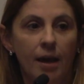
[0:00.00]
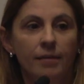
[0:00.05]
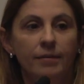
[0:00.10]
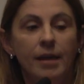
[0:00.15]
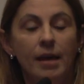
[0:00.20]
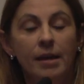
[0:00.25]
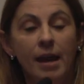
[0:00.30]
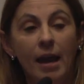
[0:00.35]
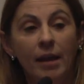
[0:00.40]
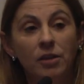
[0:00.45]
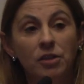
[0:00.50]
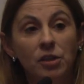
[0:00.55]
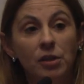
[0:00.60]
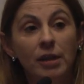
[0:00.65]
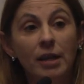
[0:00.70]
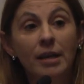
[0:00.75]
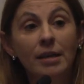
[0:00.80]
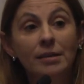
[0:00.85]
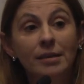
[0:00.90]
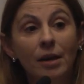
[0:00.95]
That
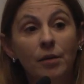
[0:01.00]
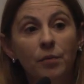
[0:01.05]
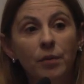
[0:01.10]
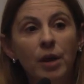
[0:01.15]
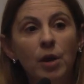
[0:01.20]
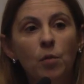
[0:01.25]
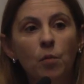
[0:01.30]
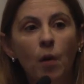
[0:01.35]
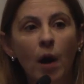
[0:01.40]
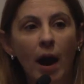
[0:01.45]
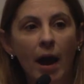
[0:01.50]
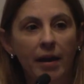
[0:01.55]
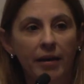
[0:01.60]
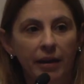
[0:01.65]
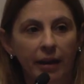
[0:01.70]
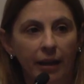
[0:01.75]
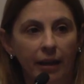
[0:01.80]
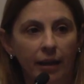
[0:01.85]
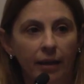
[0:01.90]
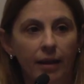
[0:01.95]
actually is a
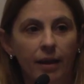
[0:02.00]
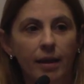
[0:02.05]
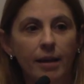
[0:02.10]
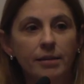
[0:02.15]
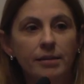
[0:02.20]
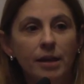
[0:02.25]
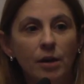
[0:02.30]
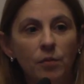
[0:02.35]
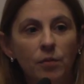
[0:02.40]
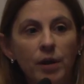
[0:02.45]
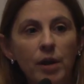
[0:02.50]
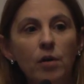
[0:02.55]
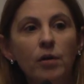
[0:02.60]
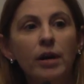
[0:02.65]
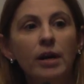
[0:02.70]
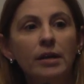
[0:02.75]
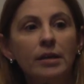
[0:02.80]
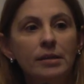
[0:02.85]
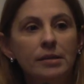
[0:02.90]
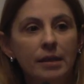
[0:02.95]
rewiring, is a
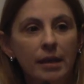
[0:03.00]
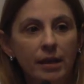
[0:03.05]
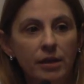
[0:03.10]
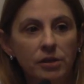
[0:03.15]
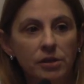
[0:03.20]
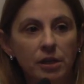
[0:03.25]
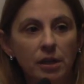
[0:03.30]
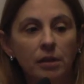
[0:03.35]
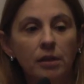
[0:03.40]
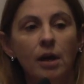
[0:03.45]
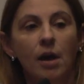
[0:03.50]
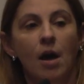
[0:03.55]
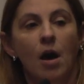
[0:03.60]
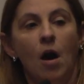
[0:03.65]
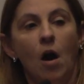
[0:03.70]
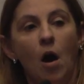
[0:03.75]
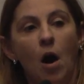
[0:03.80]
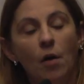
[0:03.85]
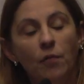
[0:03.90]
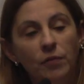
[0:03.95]
reorganization
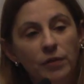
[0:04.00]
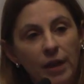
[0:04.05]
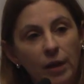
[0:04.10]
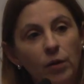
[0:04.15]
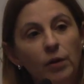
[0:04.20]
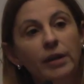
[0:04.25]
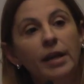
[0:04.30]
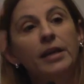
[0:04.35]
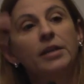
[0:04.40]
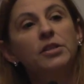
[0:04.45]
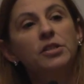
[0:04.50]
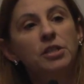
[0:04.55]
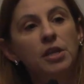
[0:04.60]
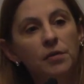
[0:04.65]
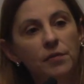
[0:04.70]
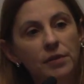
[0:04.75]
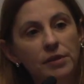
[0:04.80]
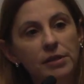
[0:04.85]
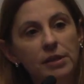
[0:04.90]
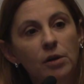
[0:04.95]
of the
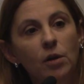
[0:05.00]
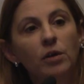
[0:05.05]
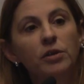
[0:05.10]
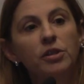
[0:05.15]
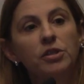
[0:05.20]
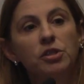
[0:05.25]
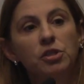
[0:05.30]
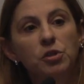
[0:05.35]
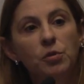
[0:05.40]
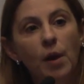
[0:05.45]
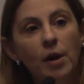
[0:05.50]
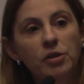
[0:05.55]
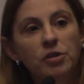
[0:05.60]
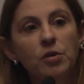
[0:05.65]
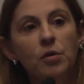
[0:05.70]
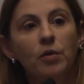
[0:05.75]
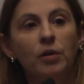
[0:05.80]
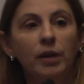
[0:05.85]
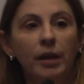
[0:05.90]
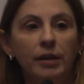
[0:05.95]
connectivity or the
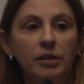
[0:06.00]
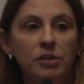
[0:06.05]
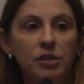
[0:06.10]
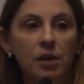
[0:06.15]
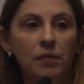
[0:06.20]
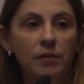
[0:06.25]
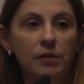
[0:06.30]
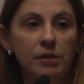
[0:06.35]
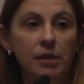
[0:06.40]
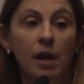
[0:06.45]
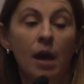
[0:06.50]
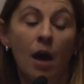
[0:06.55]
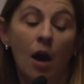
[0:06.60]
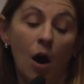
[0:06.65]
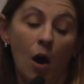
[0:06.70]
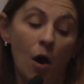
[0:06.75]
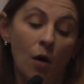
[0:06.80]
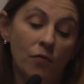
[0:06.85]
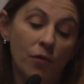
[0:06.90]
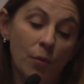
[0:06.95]
structural connectivity
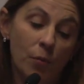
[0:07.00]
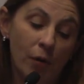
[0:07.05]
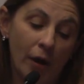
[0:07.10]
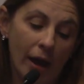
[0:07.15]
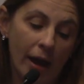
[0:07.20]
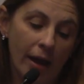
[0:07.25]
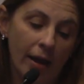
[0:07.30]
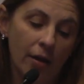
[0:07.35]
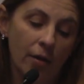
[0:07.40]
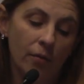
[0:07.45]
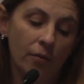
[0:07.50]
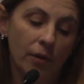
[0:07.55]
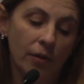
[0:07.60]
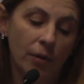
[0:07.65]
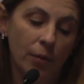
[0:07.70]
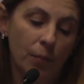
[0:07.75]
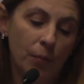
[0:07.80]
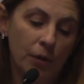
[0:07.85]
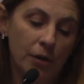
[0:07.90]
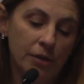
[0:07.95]
of a brain
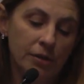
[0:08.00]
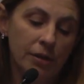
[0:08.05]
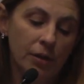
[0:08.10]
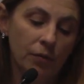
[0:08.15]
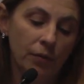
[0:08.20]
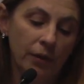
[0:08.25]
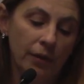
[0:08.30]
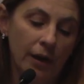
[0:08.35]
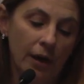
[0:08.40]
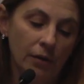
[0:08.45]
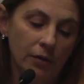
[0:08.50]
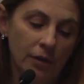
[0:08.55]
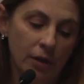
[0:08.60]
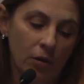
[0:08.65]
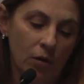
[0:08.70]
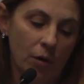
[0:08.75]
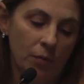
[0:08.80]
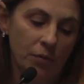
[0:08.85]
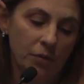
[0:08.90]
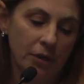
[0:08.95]
with a person without the
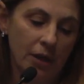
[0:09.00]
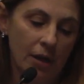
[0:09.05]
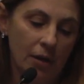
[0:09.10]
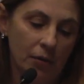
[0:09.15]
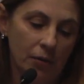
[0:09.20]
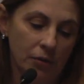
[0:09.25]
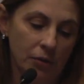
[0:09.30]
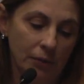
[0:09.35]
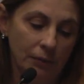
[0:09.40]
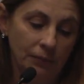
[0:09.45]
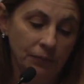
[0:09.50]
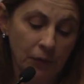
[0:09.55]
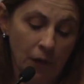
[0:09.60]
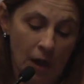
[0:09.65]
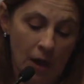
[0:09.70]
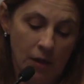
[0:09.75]
corpus callosum.